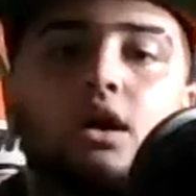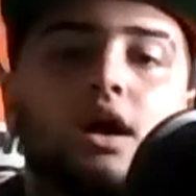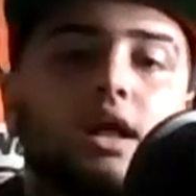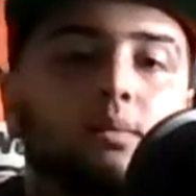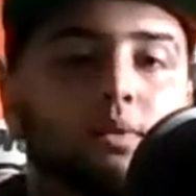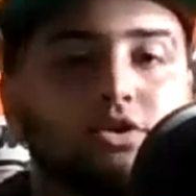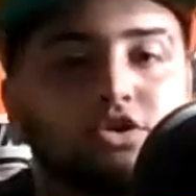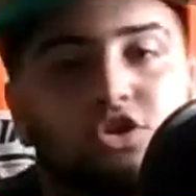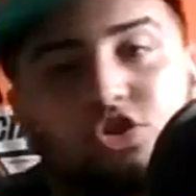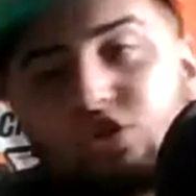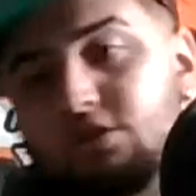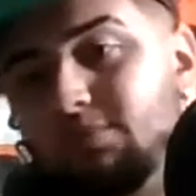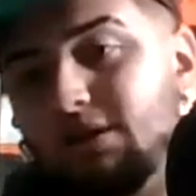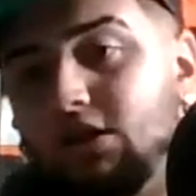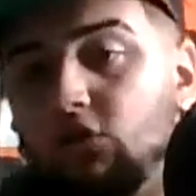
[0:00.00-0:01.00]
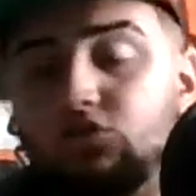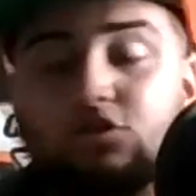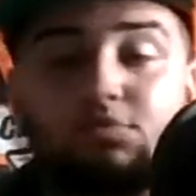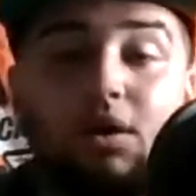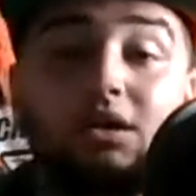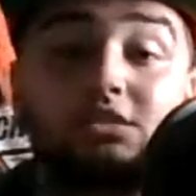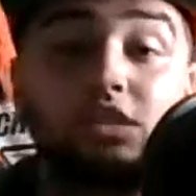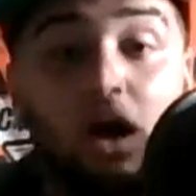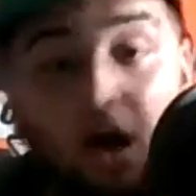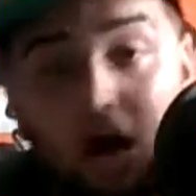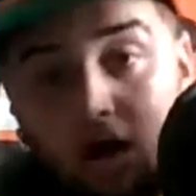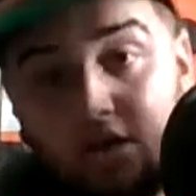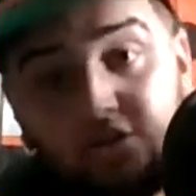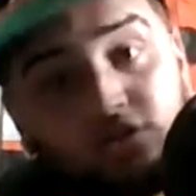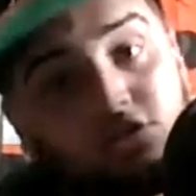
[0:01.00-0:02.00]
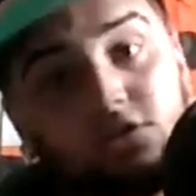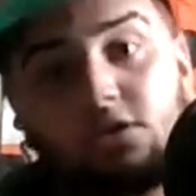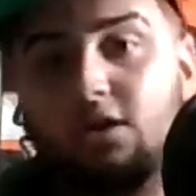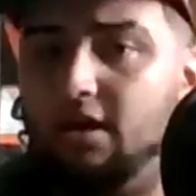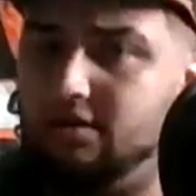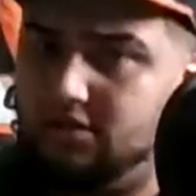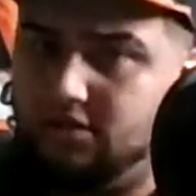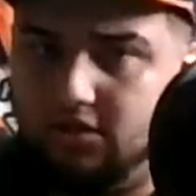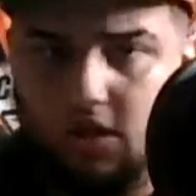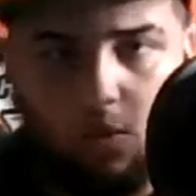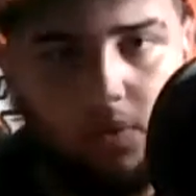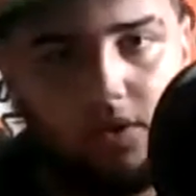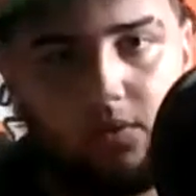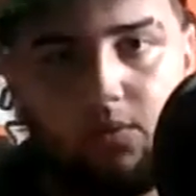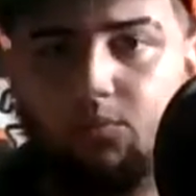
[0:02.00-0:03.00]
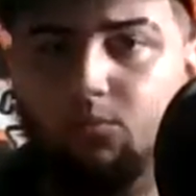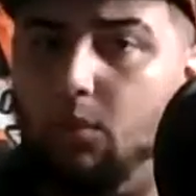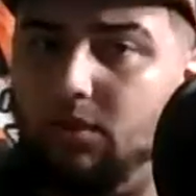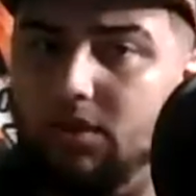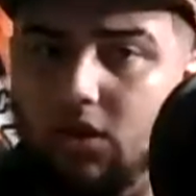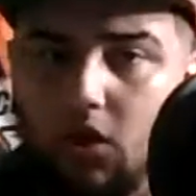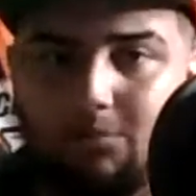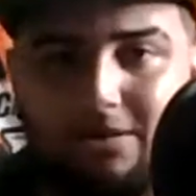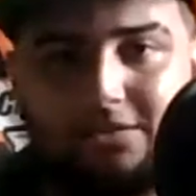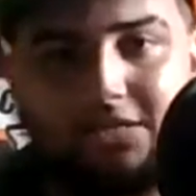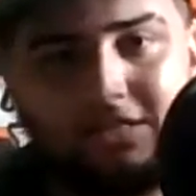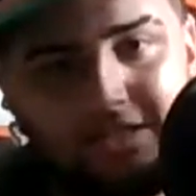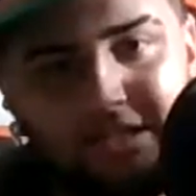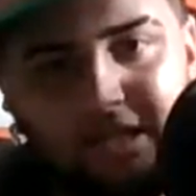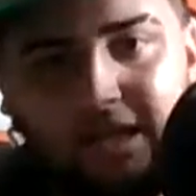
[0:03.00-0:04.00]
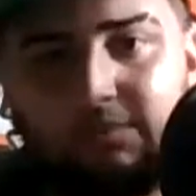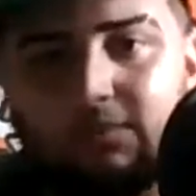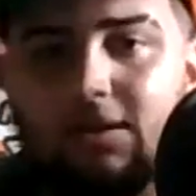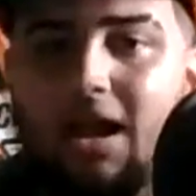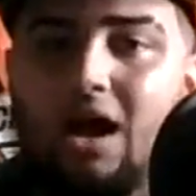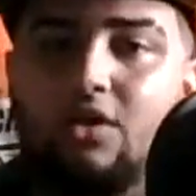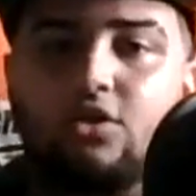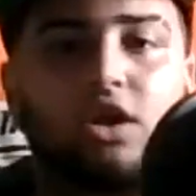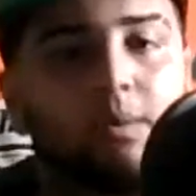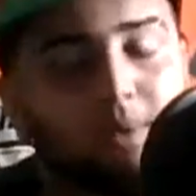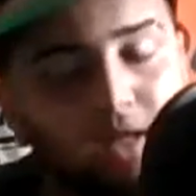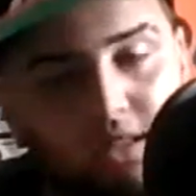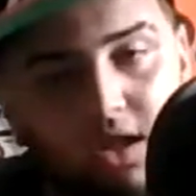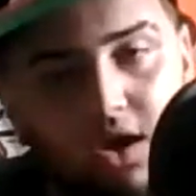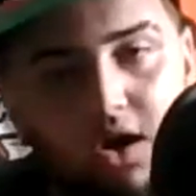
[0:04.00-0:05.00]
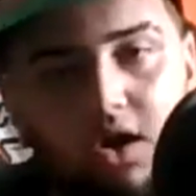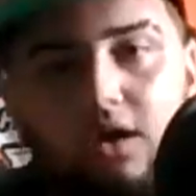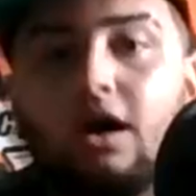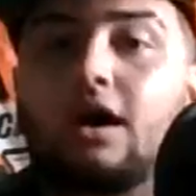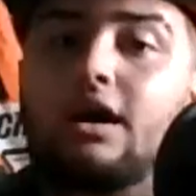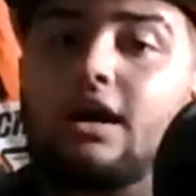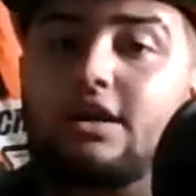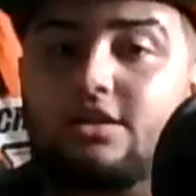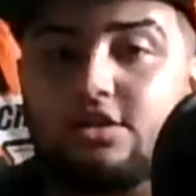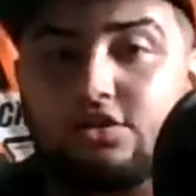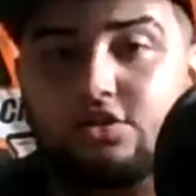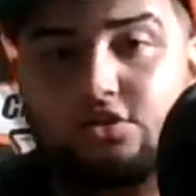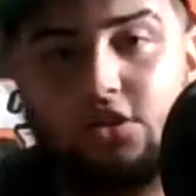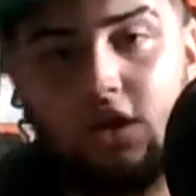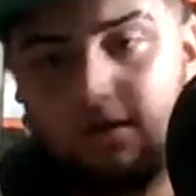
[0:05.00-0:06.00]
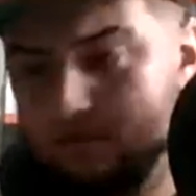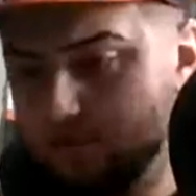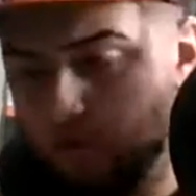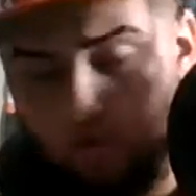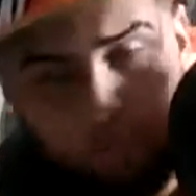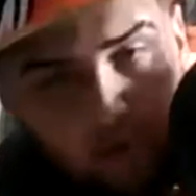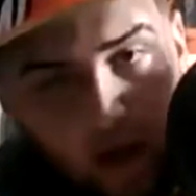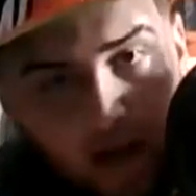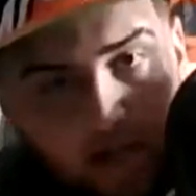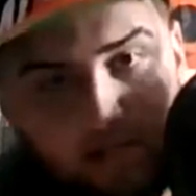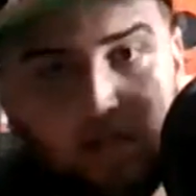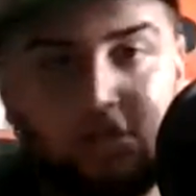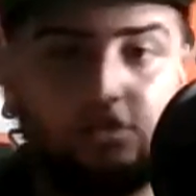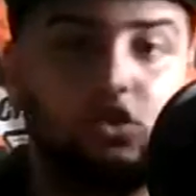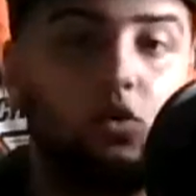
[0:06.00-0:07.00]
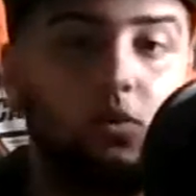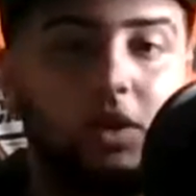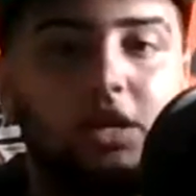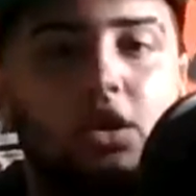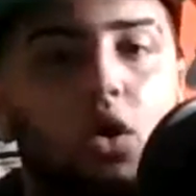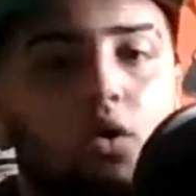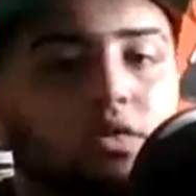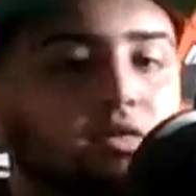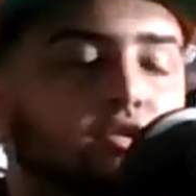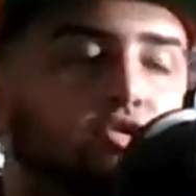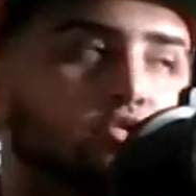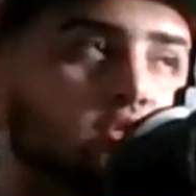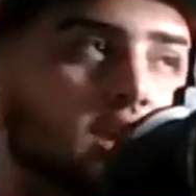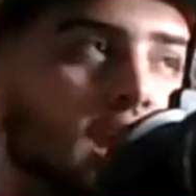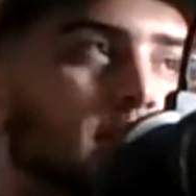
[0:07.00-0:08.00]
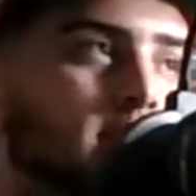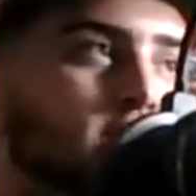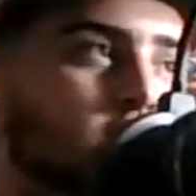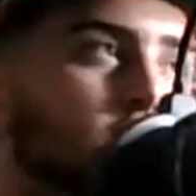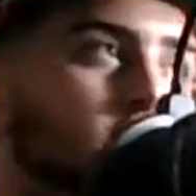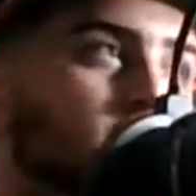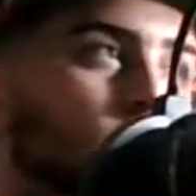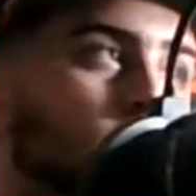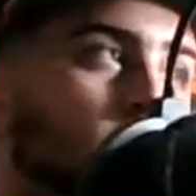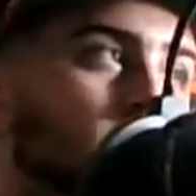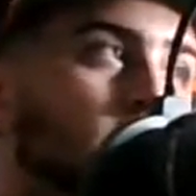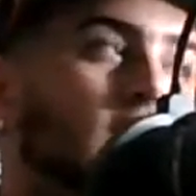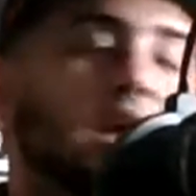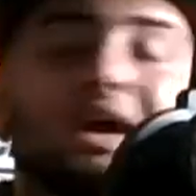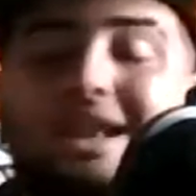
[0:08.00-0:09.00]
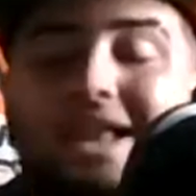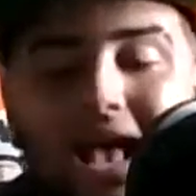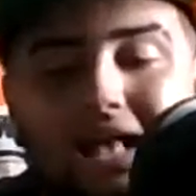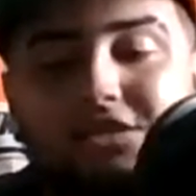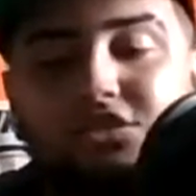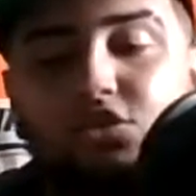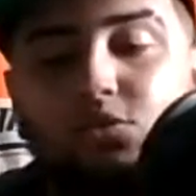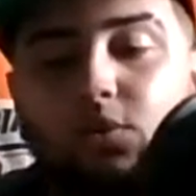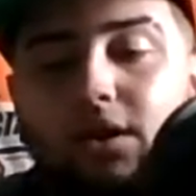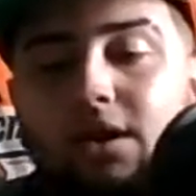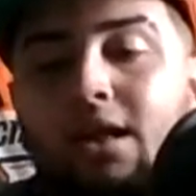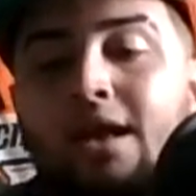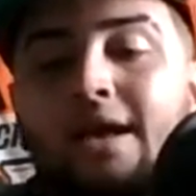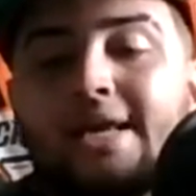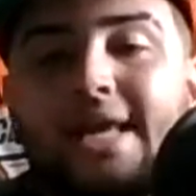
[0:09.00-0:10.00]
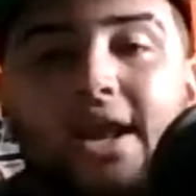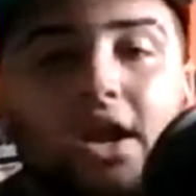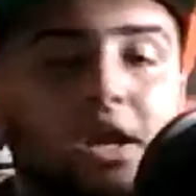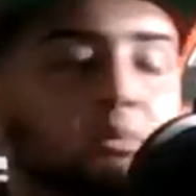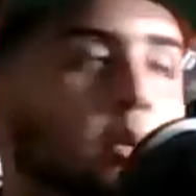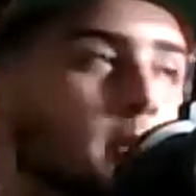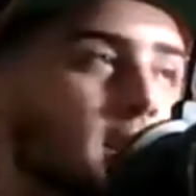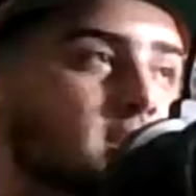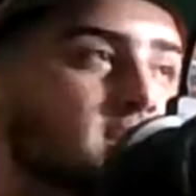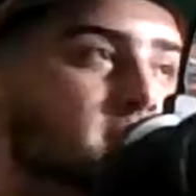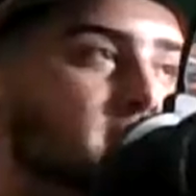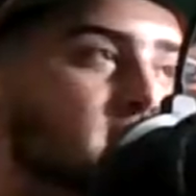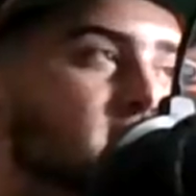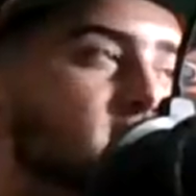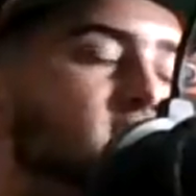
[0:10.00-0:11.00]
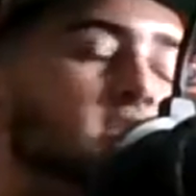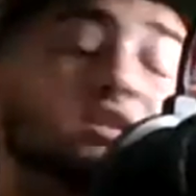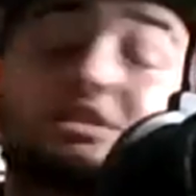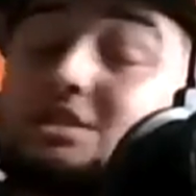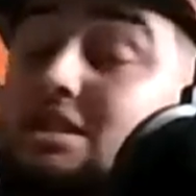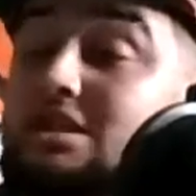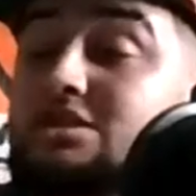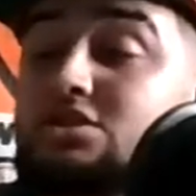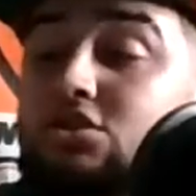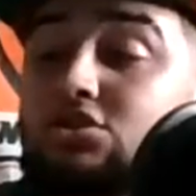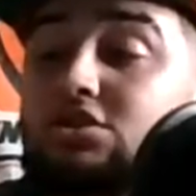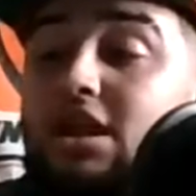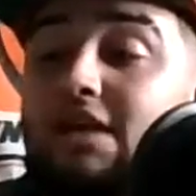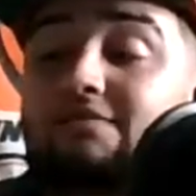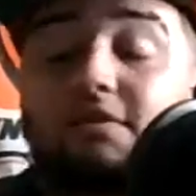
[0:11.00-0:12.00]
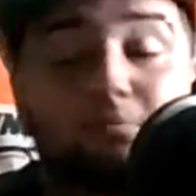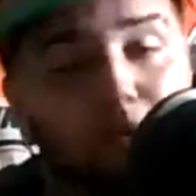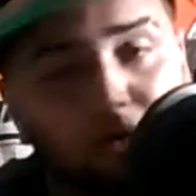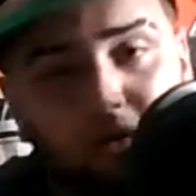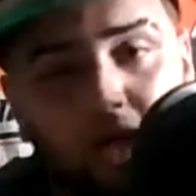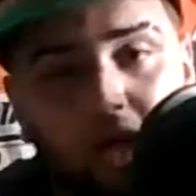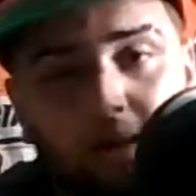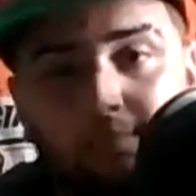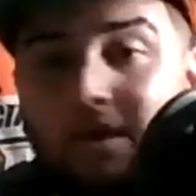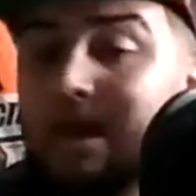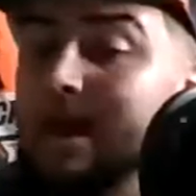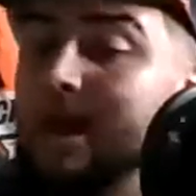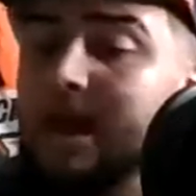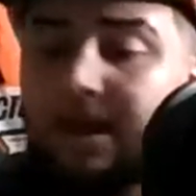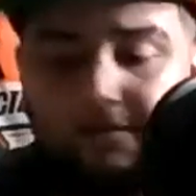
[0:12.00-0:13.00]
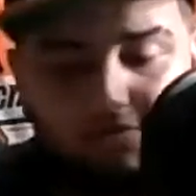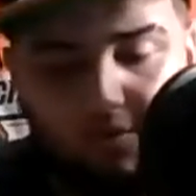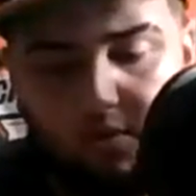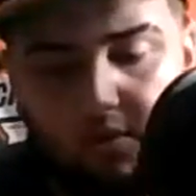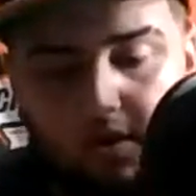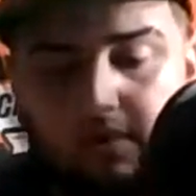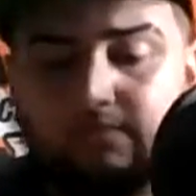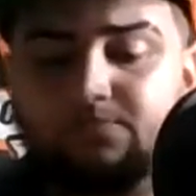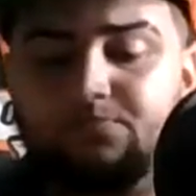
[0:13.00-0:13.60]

in which it should be no surprise to us, knowing what we know about this team and how they're coming along and this whole process. We know that this was a game they should have won and had to win, carrying momentum into this Thursday Night Football game and forward.